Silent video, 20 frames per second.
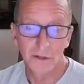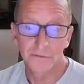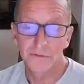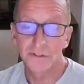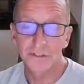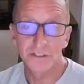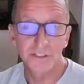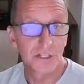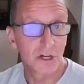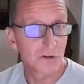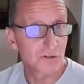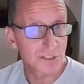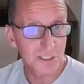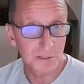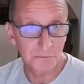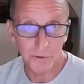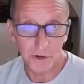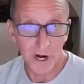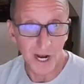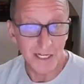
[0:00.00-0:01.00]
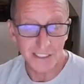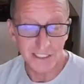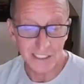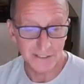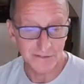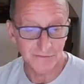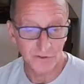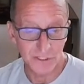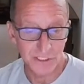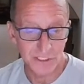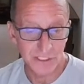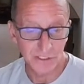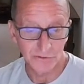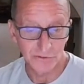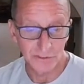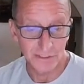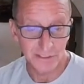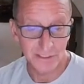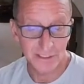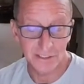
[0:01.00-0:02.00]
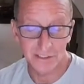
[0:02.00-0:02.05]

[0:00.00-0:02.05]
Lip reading: there's no surprises for students.